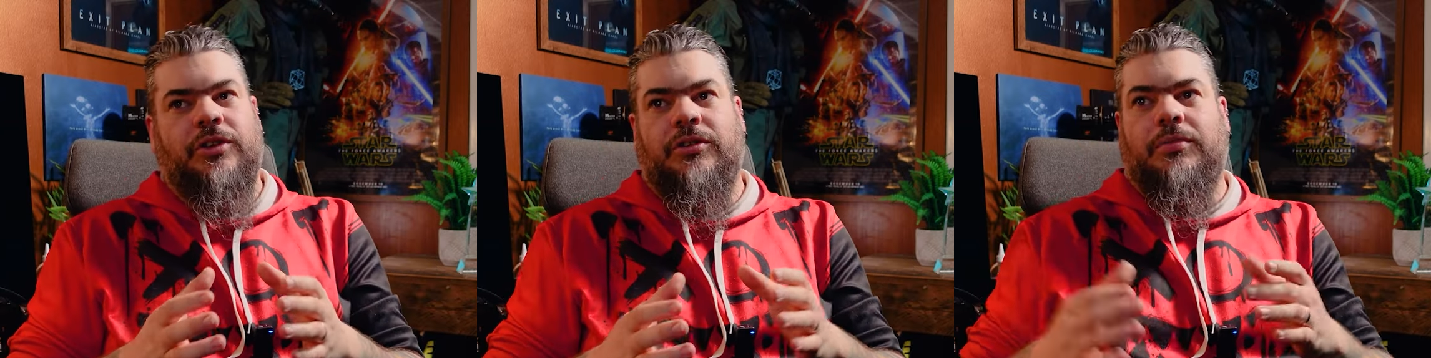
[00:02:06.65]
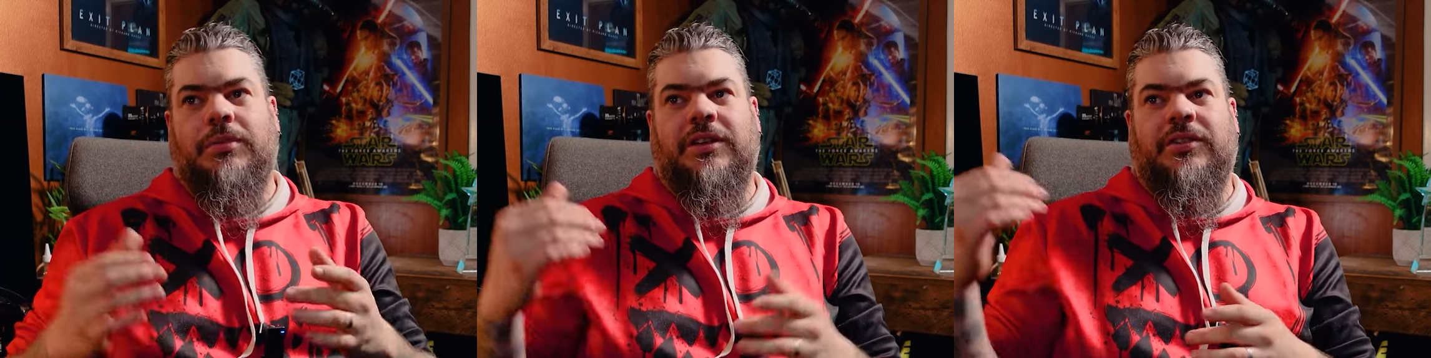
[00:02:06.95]

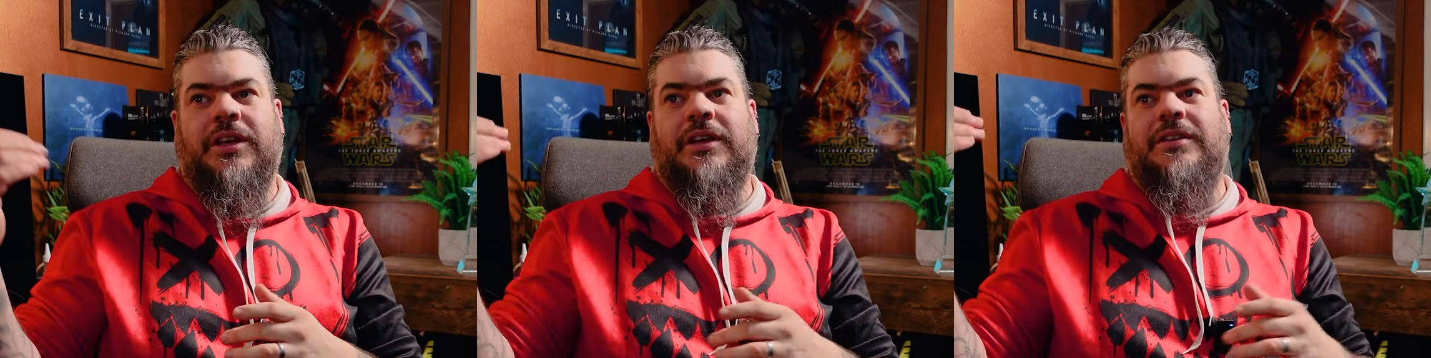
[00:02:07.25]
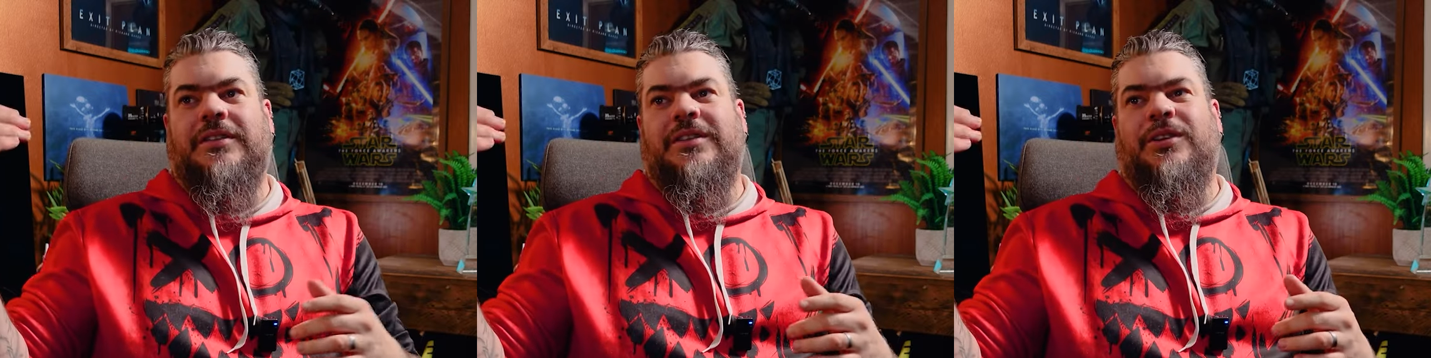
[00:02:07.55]
which means that
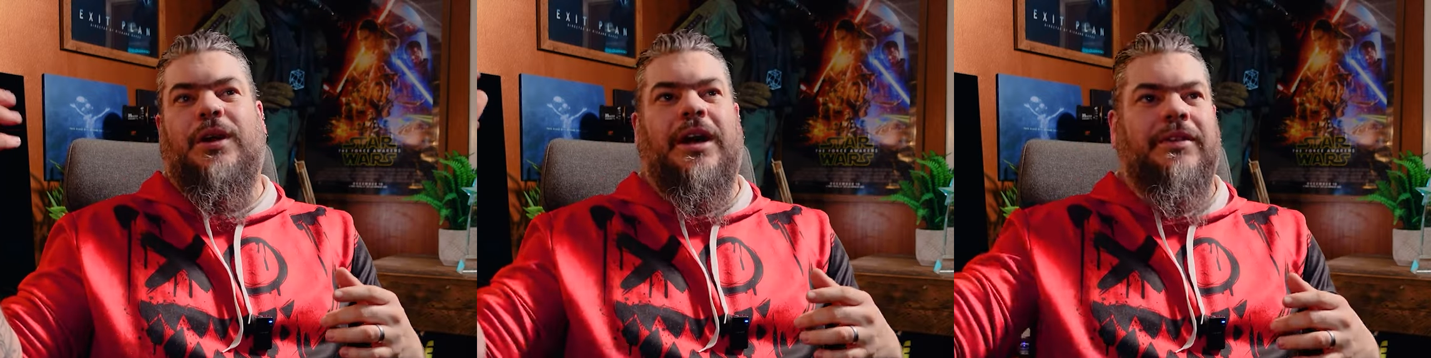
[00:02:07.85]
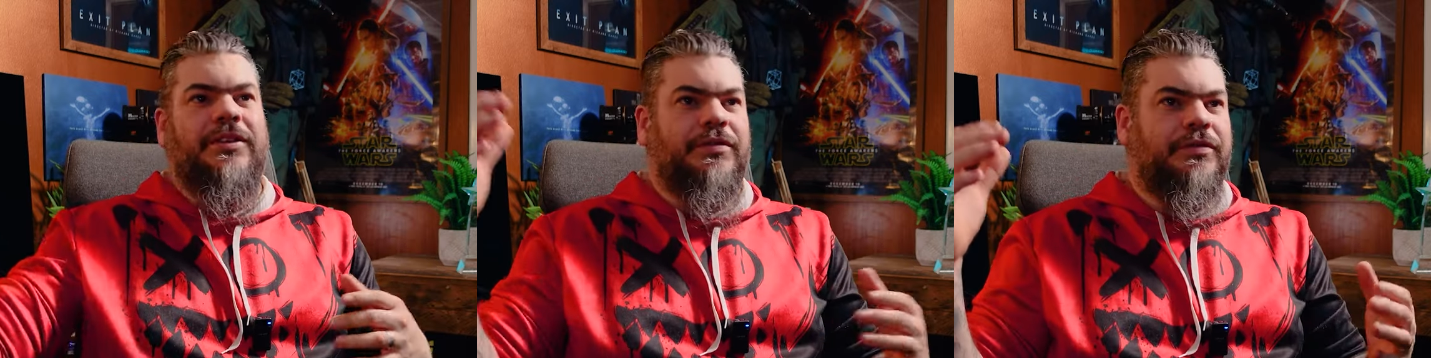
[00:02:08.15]
you're not
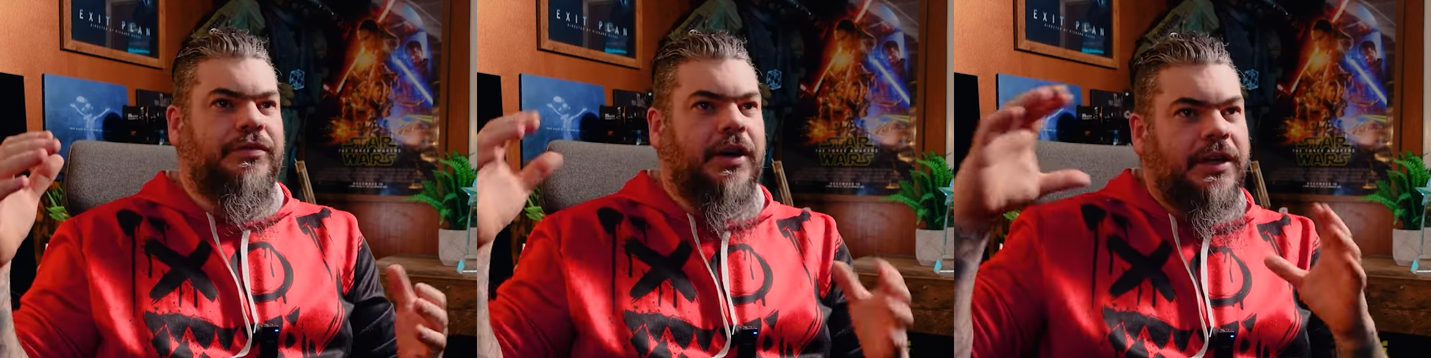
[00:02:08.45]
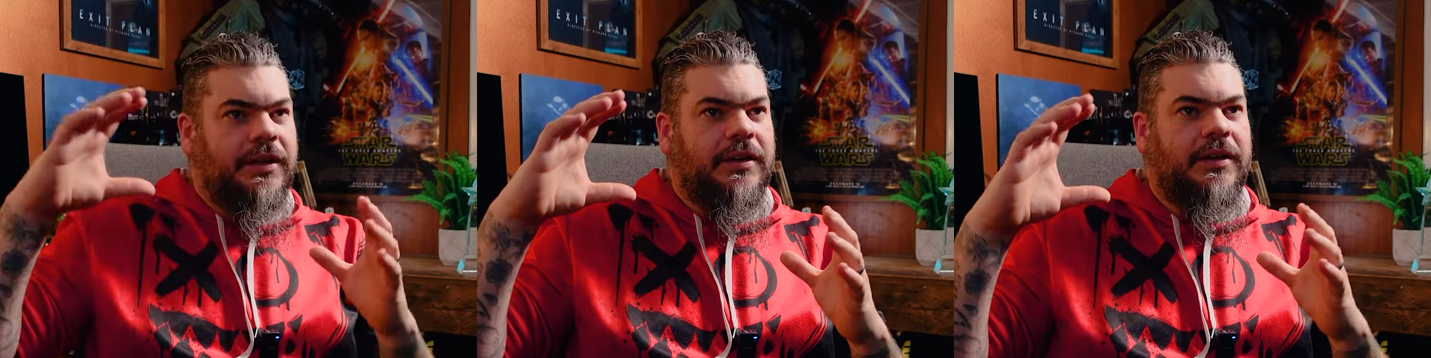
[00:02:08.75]
having to
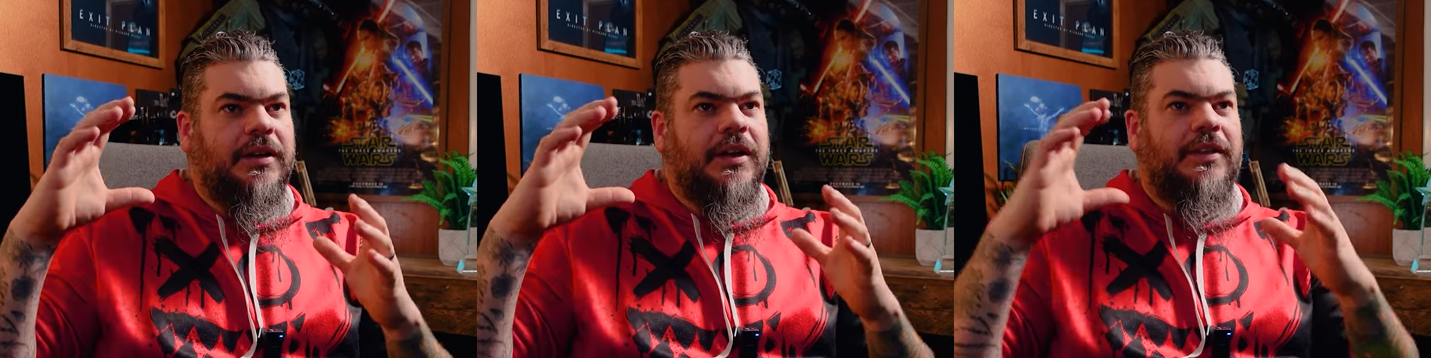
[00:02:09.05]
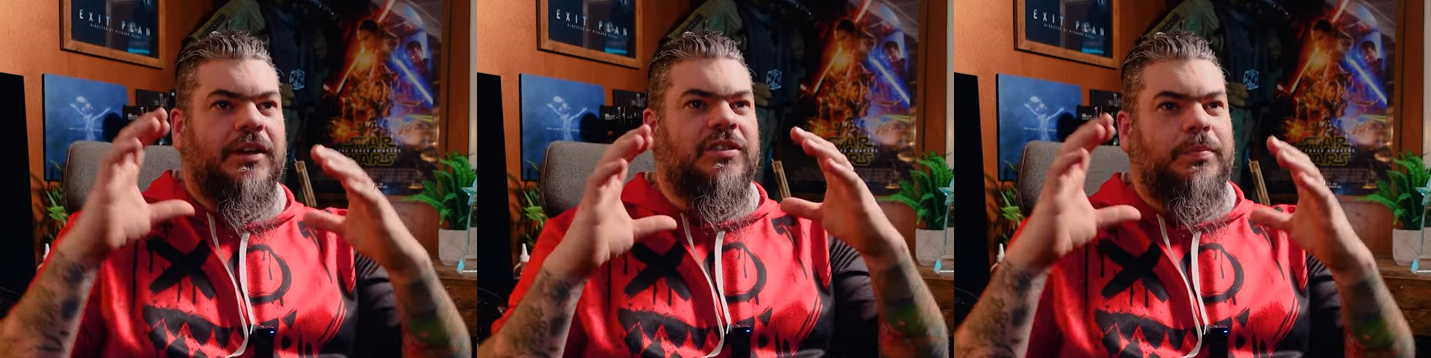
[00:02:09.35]
fight
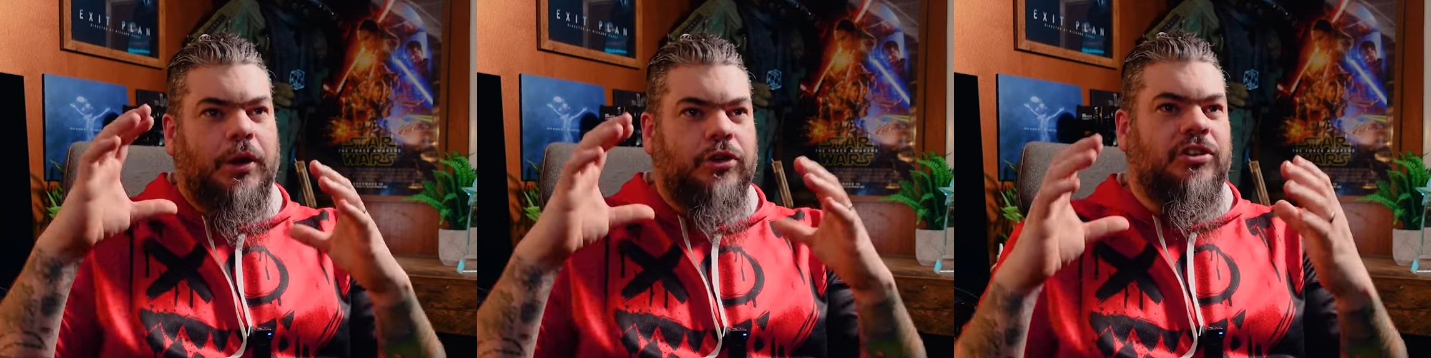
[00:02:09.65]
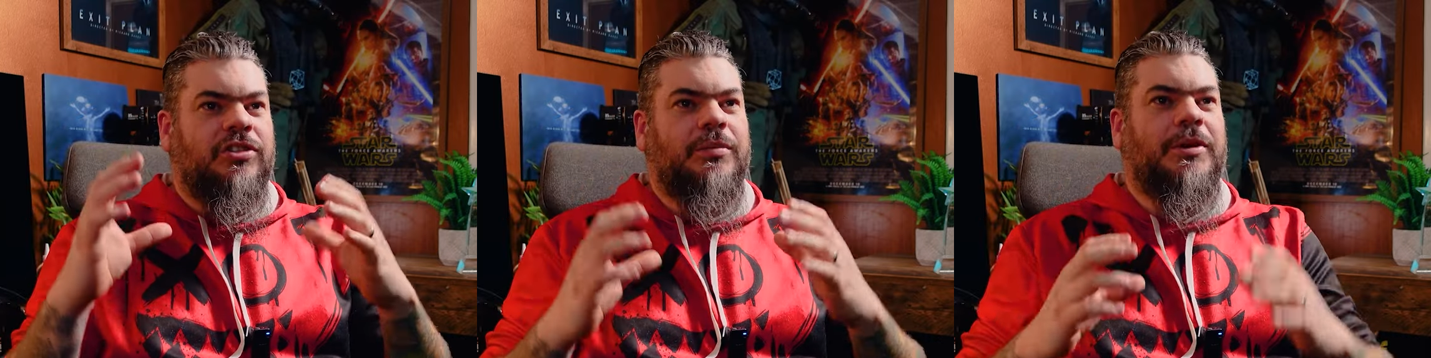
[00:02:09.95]
the mm.
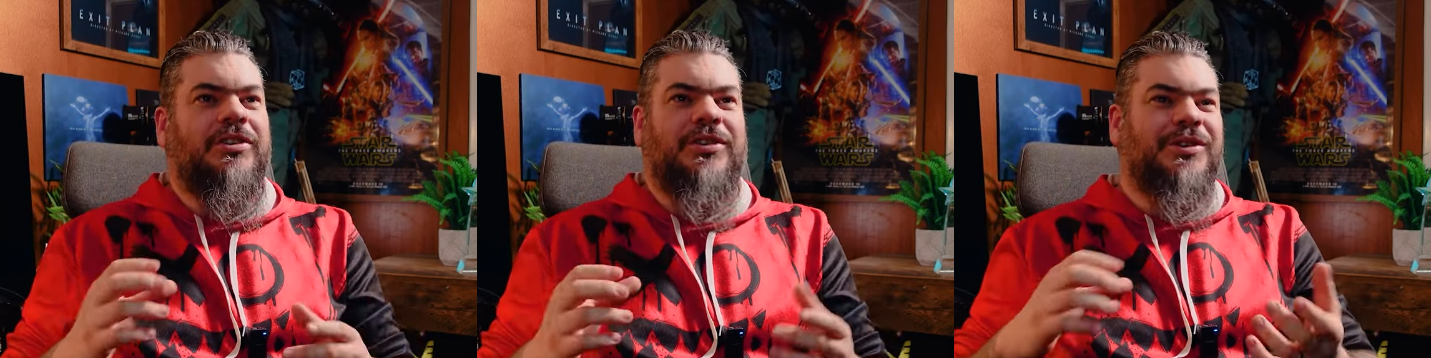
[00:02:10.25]
exposure so much.